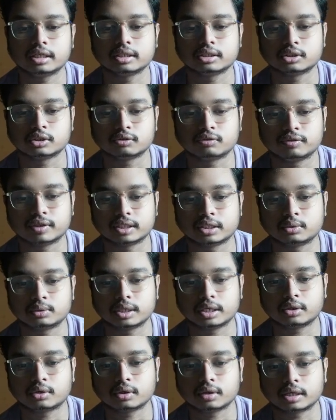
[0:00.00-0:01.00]
So first we
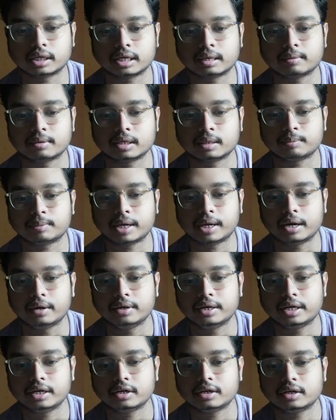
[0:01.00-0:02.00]
are talking about the
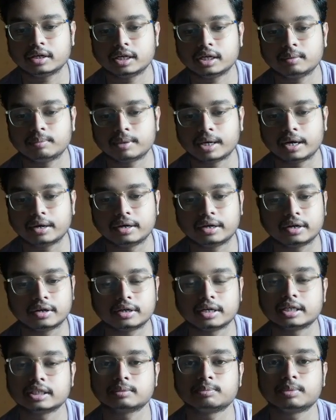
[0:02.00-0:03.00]
priority order. Priority
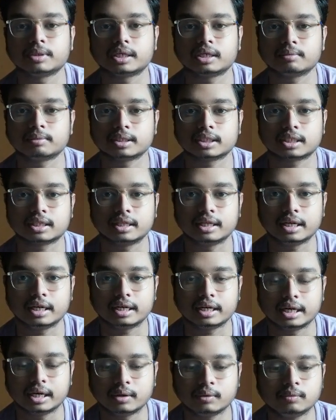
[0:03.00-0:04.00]
order is pretty much clear
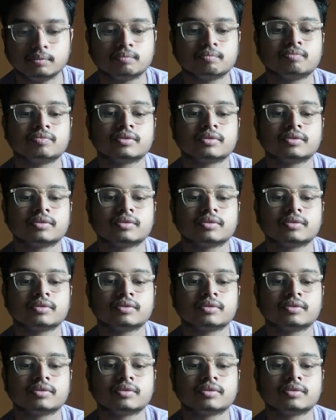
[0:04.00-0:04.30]
now.